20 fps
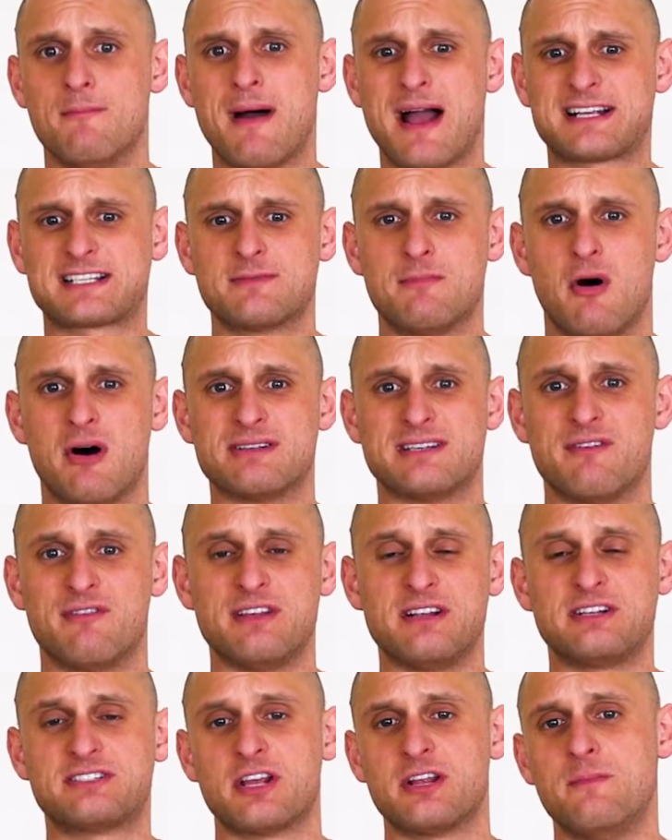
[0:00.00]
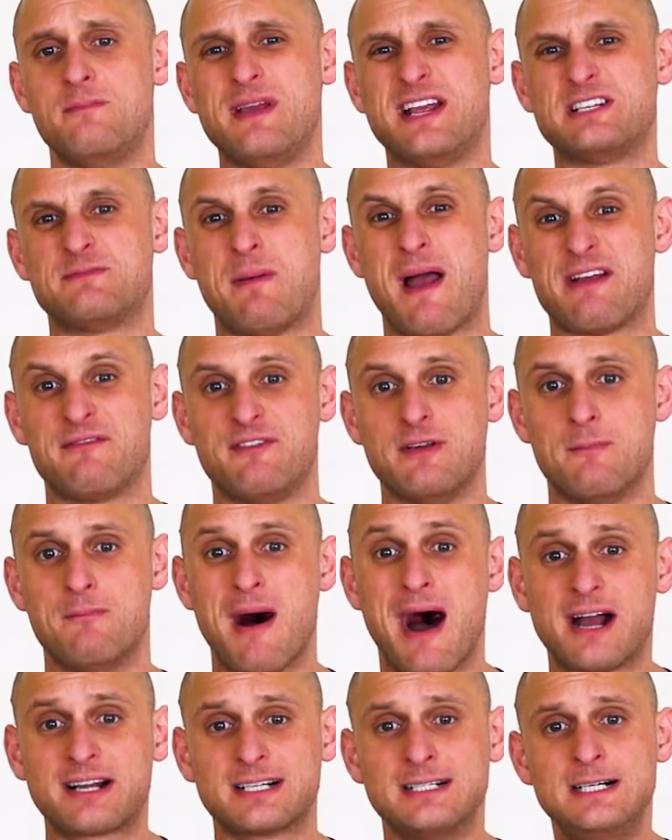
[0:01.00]
that maximizes everything, so your biggest bang for your
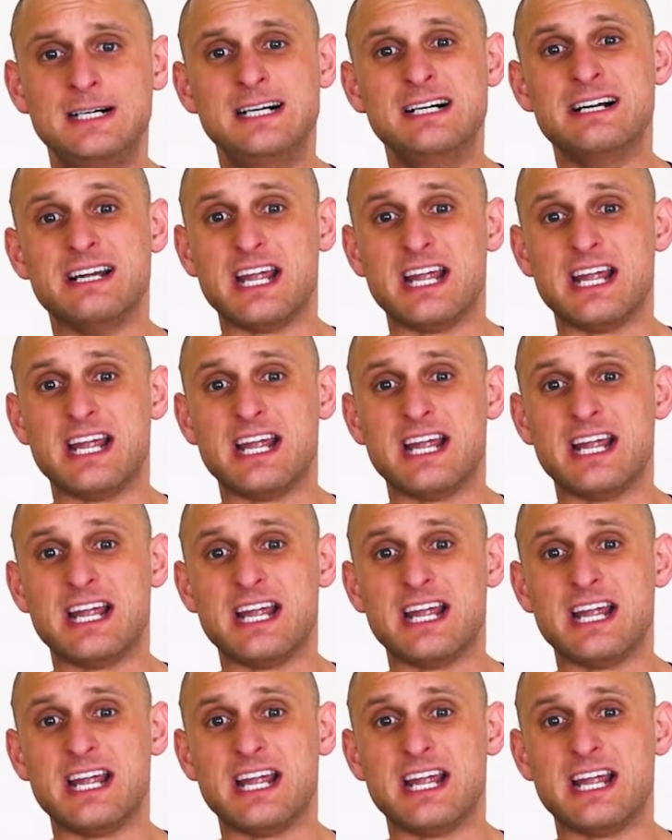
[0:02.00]
buck.